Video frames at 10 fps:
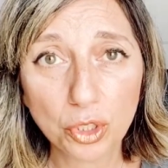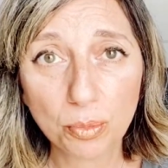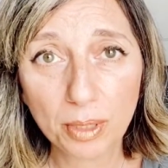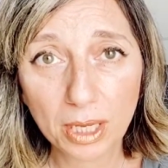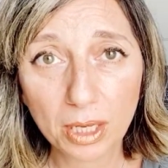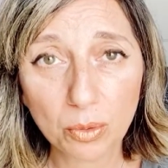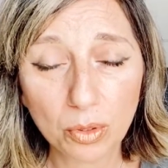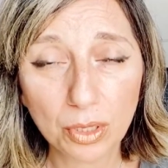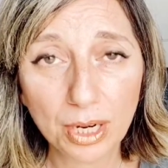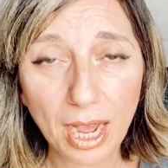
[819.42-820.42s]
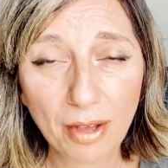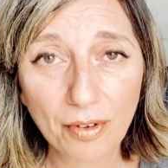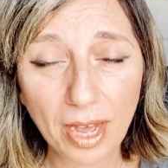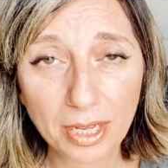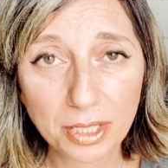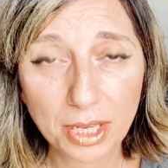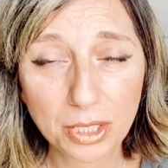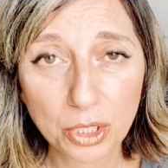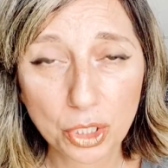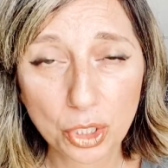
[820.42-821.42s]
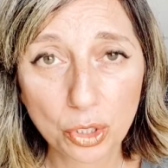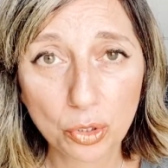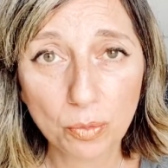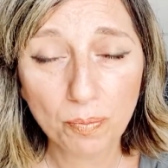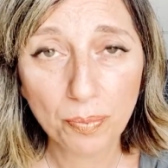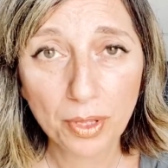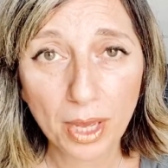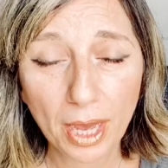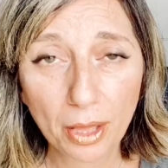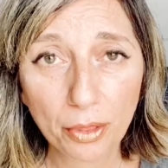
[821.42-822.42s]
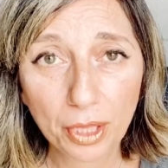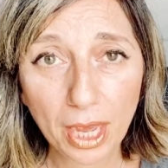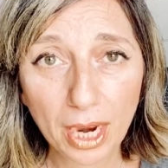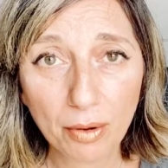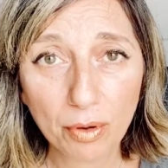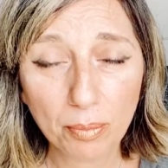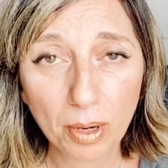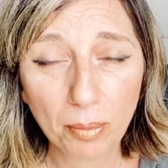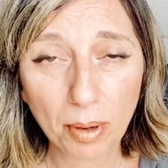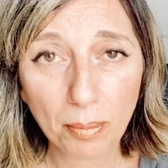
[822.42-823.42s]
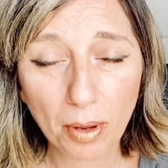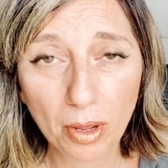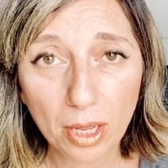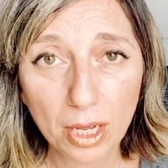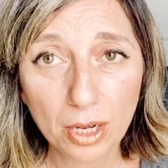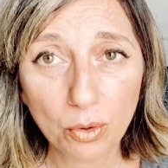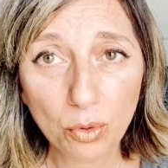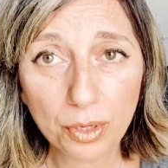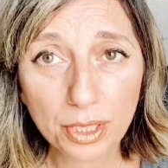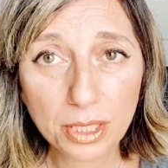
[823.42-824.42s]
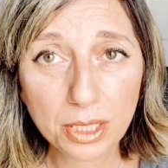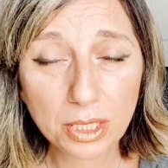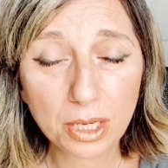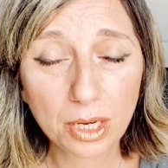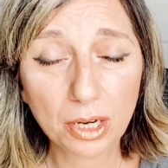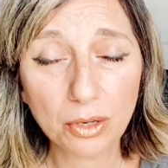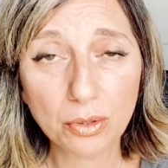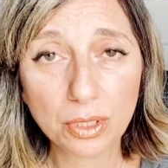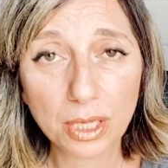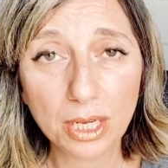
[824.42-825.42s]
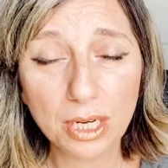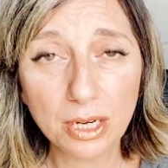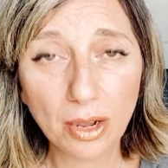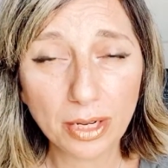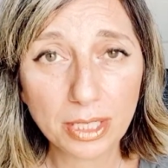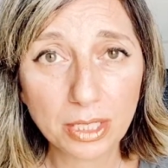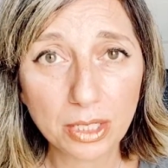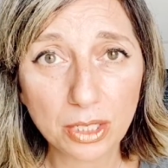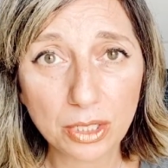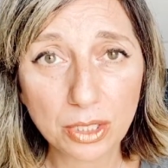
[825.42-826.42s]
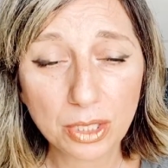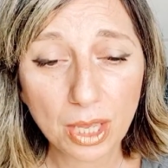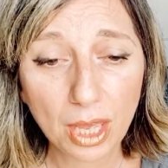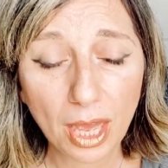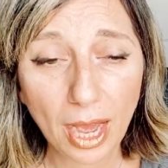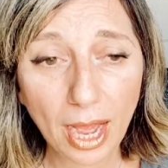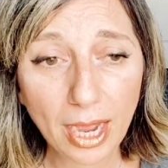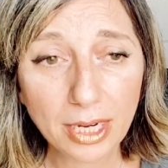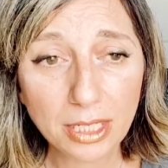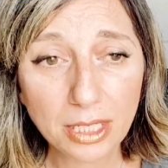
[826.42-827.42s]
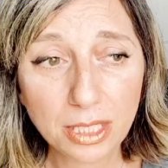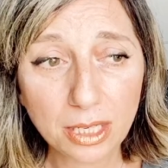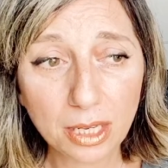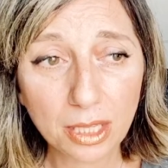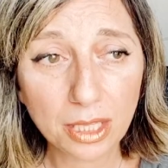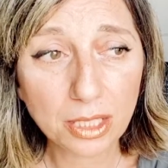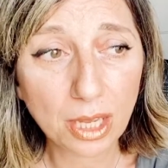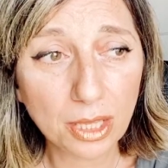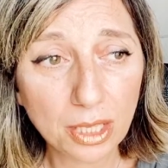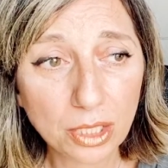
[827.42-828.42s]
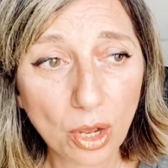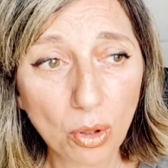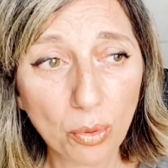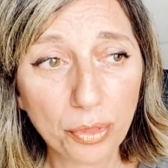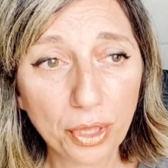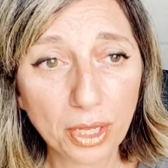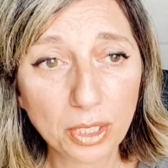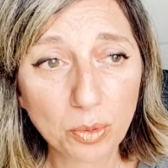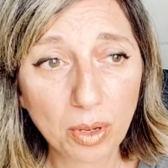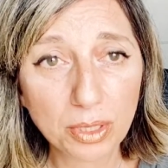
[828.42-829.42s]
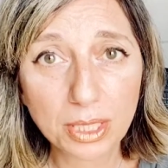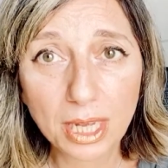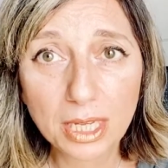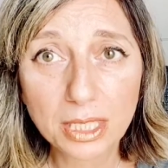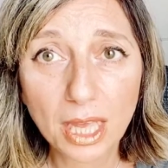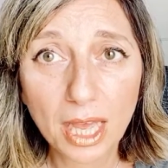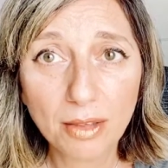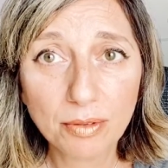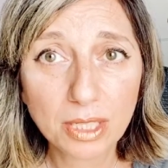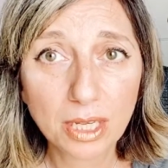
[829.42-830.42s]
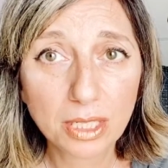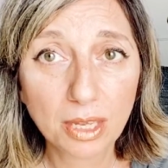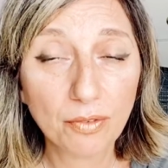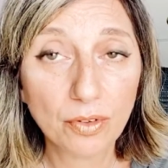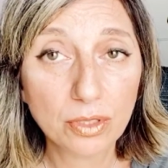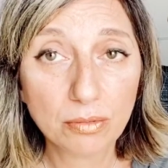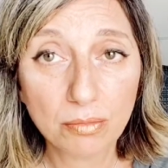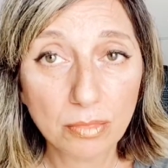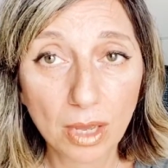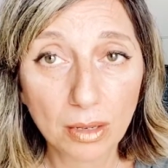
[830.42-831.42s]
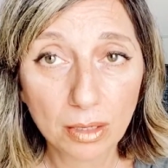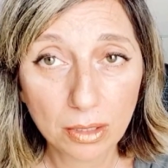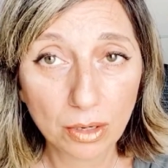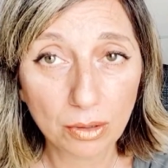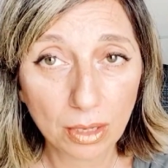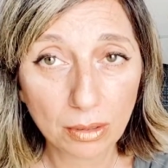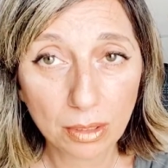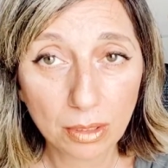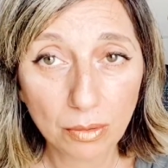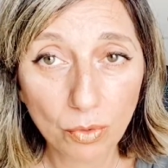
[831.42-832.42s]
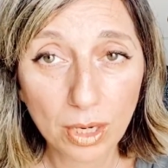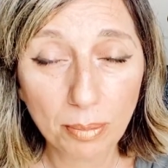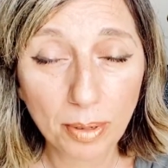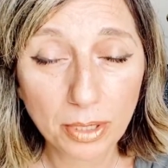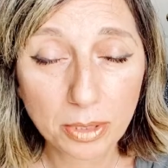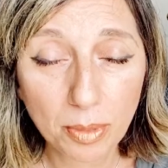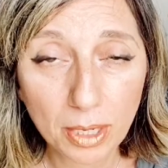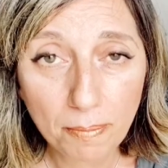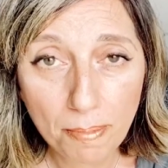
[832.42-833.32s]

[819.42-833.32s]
be equal and have access to healthcare and blah blah blah. All of this is cloaked in niceness, and this whole thing as well. Stay safe, as that really bugs me.